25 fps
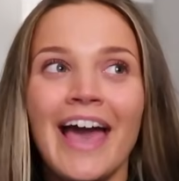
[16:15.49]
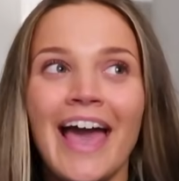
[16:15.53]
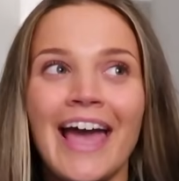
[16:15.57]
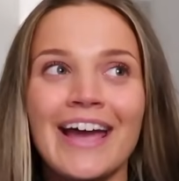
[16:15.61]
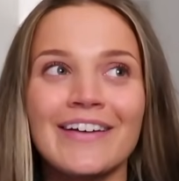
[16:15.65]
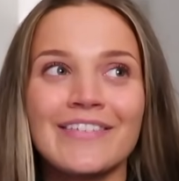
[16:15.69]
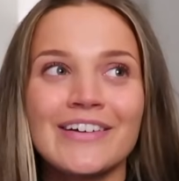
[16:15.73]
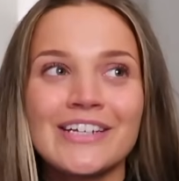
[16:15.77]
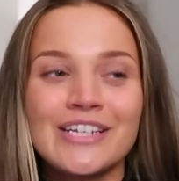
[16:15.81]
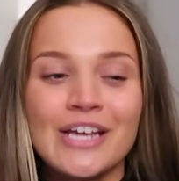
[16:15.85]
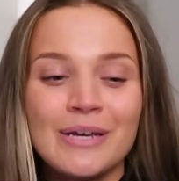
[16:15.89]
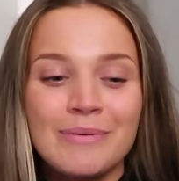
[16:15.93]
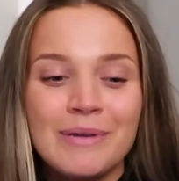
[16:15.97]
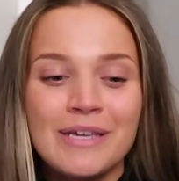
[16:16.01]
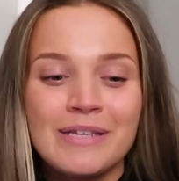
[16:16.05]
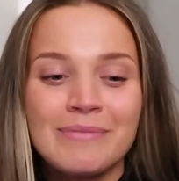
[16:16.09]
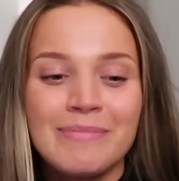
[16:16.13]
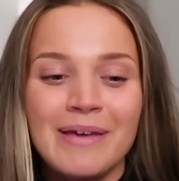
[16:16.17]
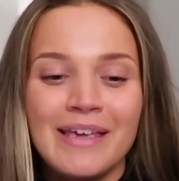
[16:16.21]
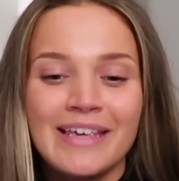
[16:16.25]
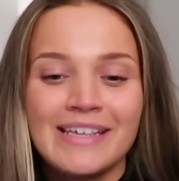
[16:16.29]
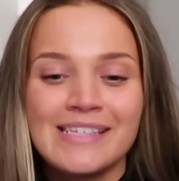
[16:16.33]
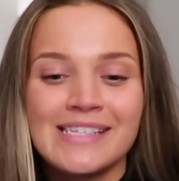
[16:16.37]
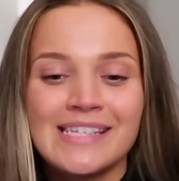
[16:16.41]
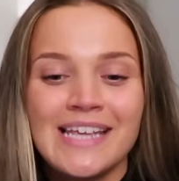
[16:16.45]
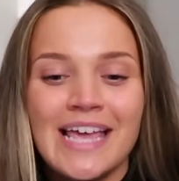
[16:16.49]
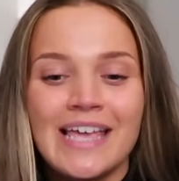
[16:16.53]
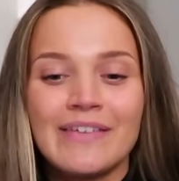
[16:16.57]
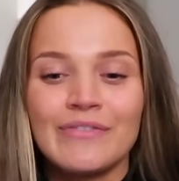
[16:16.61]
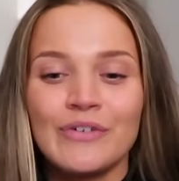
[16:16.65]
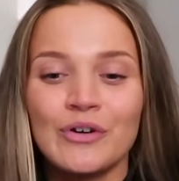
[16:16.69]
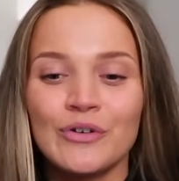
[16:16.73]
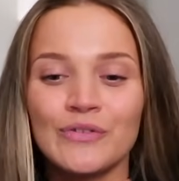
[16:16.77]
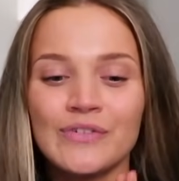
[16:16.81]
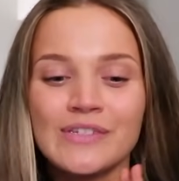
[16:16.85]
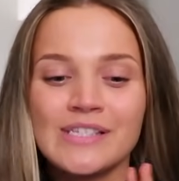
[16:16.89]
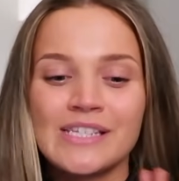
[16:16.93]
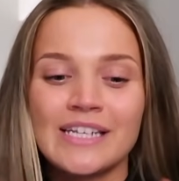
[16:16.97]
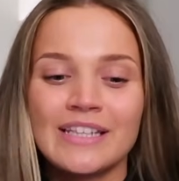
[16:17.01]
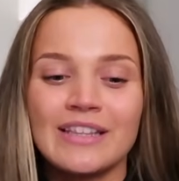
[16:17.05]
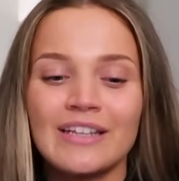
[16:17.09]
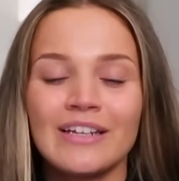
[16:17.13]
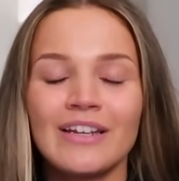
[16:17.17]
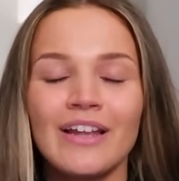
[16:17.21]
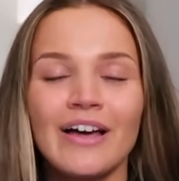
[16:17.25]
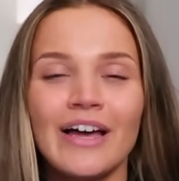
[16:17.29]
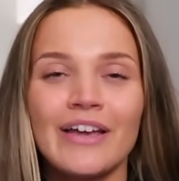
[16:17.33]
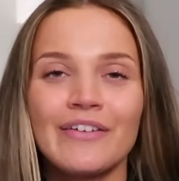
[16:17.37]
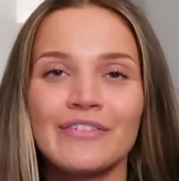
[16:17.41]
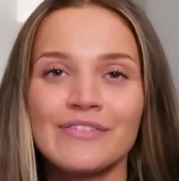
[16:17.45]
Every time he'd make a save, obviously the
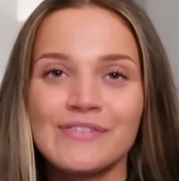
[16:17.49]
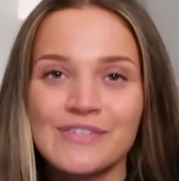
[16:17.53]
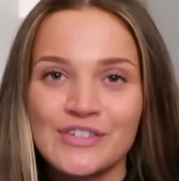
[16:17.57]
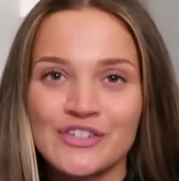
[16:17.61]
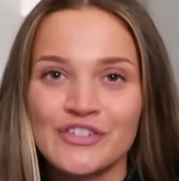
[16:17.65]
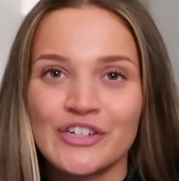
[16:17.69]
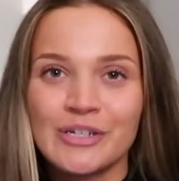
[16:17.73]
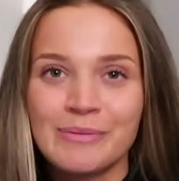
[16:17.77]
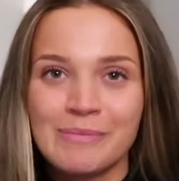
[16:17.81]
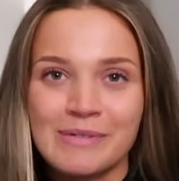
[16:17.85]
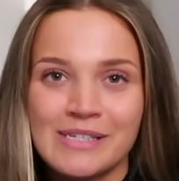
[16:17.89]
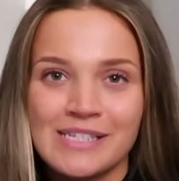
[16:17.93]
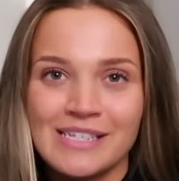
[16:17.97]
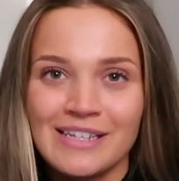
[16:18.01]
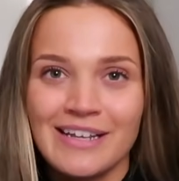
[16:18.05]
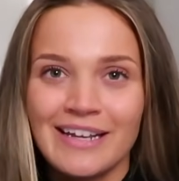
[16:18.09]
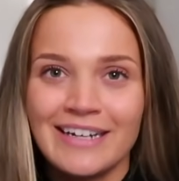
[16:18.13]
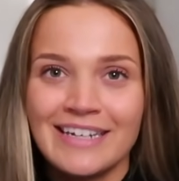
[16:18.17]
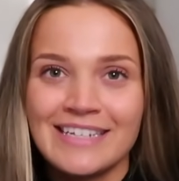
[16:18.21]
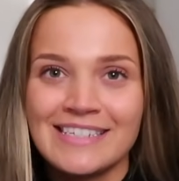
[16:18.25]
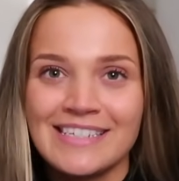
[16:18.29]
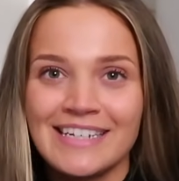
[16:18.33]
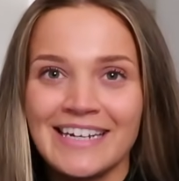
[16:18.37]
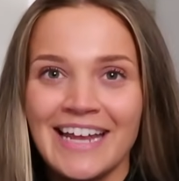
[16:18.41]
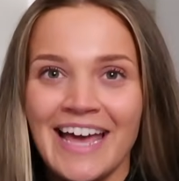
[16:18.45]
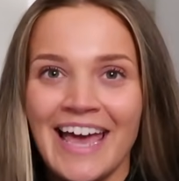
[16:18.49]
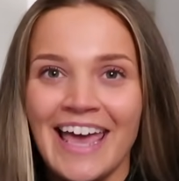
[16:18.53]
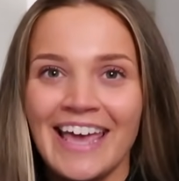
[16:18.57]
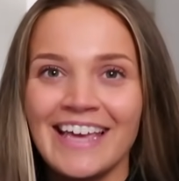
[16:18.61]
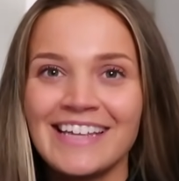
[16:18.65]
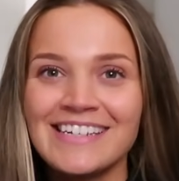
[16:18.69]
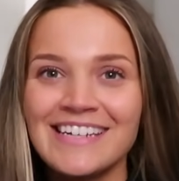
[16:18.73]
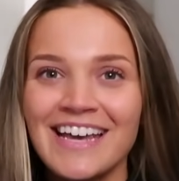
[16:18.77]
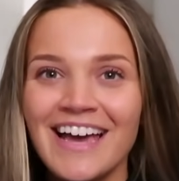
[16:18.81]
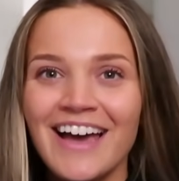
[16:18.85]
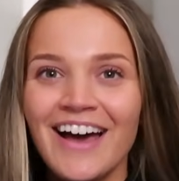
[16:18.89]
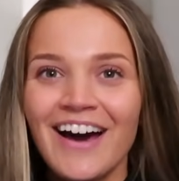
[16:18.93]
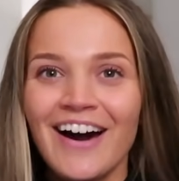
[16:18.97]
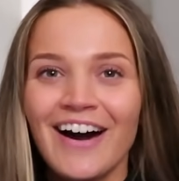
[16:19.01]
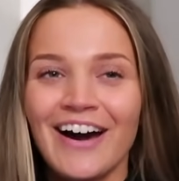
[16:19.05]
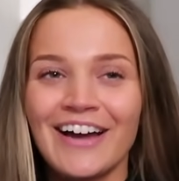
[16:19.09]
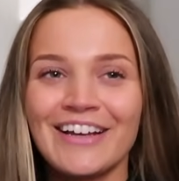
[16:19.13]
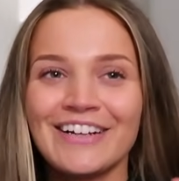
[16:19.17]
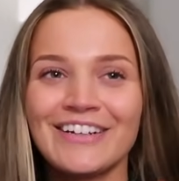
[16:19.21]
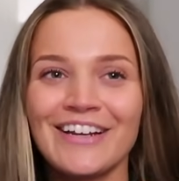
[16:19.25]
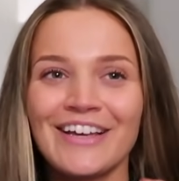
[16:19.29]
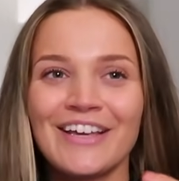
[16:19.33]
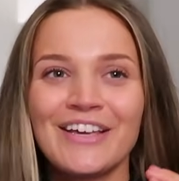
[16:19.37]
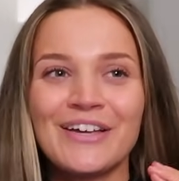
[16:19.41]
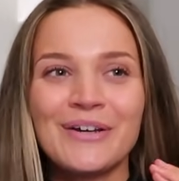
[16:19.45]
live stream is slightly delayed,
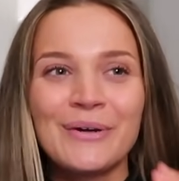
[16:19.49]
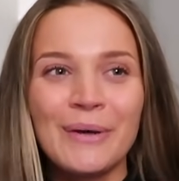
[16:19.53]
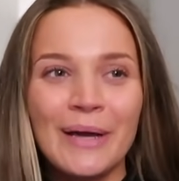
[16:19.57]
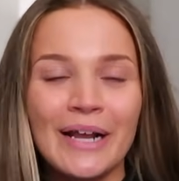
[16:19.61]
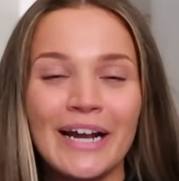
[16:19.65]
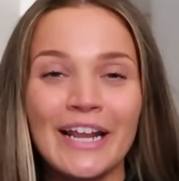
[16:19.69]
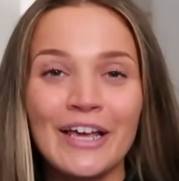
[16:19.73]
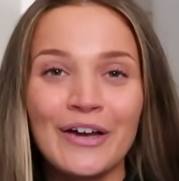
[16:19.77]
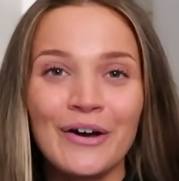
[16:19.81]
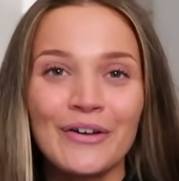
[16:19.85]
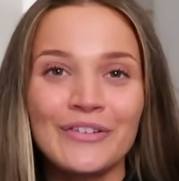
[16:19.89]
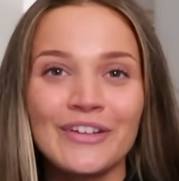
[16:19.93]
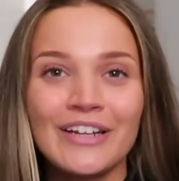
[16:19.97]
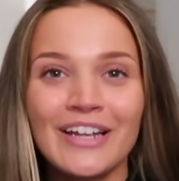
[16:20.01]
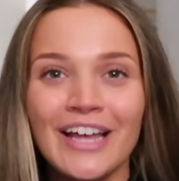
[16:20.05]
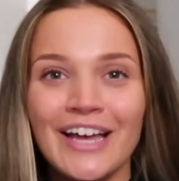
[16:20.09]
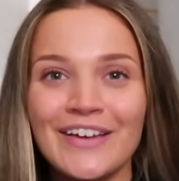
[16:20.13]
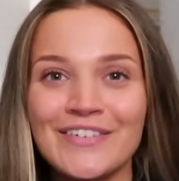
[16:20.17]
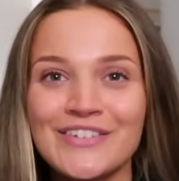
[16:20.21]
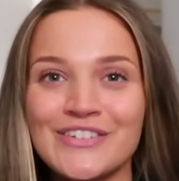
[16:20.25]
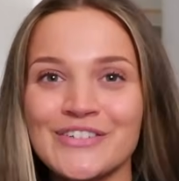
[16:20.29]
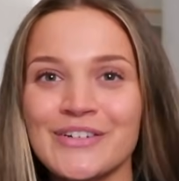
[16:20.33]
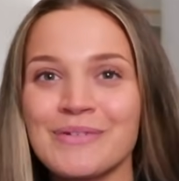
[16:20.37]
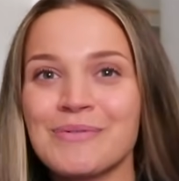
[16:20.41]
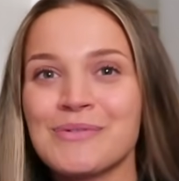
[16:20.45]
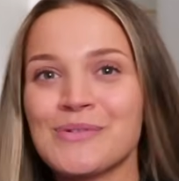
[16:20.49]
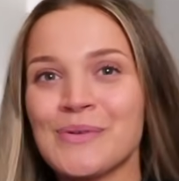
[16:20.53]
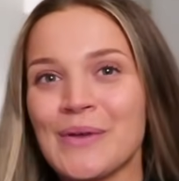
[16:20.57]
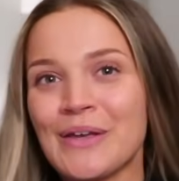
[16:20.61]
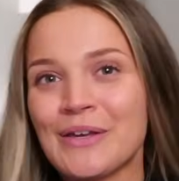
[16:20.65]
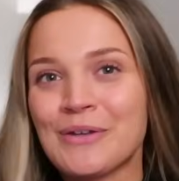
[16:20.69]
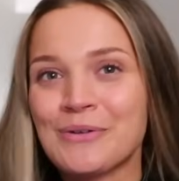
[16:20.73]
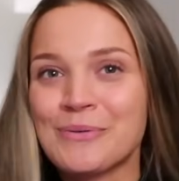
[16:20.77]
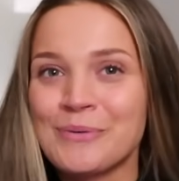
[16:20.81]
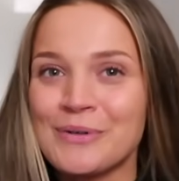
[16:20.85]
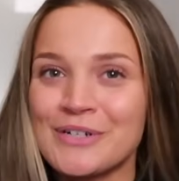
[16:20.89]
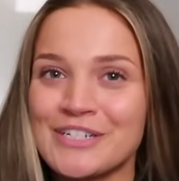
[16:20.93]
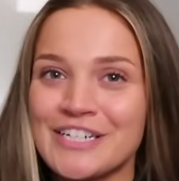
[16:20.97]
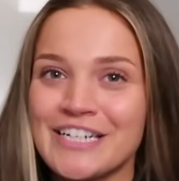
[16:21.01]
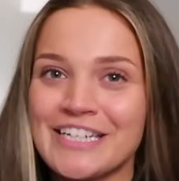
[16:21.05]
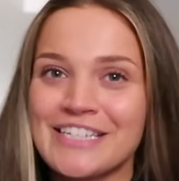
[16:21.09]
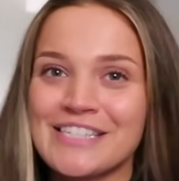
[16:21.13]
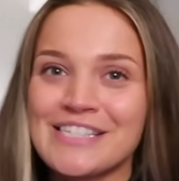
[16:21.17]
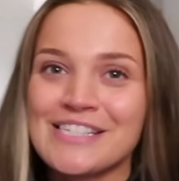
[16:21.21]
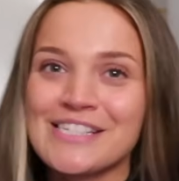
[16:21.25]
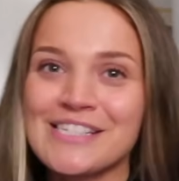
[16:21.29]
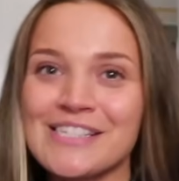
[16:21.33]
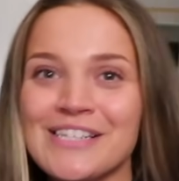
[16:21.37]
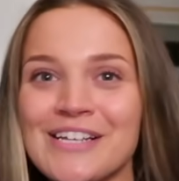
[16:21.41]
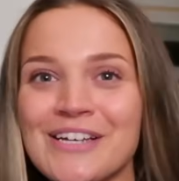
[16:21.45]
I'd, like, quickly go on the live stream so I could watch it in
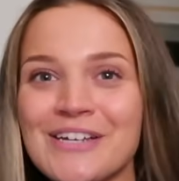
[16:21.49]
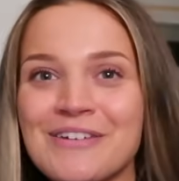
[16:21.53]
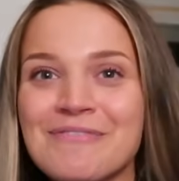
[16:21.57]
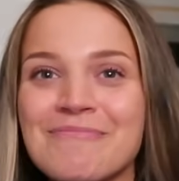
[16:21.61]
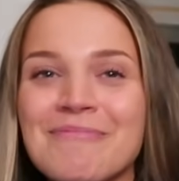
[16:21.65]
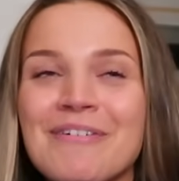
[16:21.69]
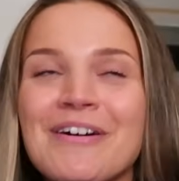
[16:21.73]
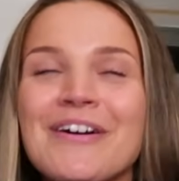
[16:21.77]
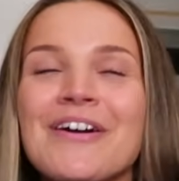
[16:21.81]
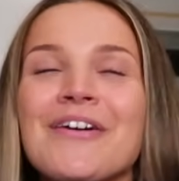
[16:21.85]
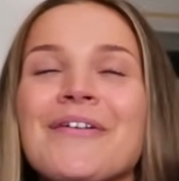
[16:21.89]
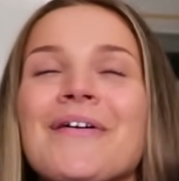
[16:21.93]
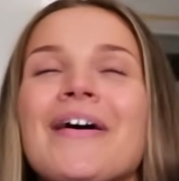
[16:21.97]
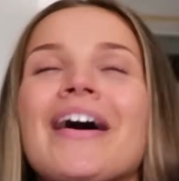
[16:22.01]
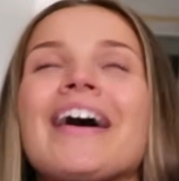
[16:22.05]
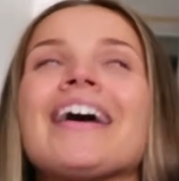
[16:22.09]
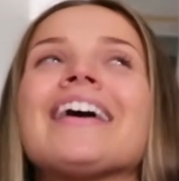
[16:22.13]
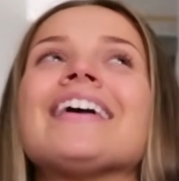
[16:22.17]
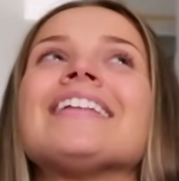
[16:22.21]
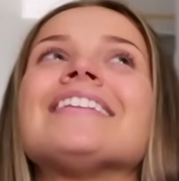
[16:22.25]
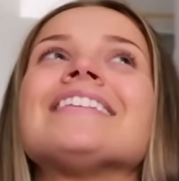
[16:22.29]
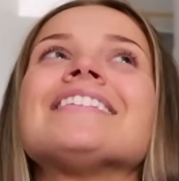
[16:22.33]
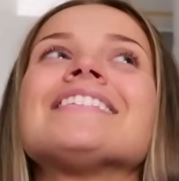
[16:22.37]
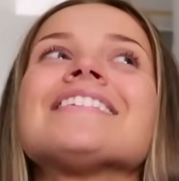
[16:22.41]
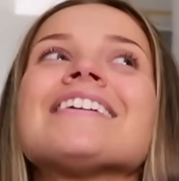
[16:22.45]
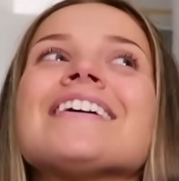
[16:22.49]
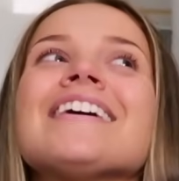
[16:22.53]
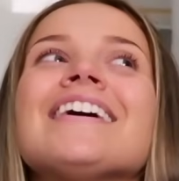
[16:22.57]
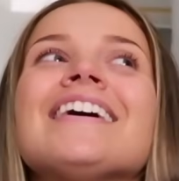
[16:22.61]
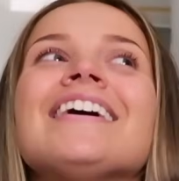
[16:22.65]
slow-mo, and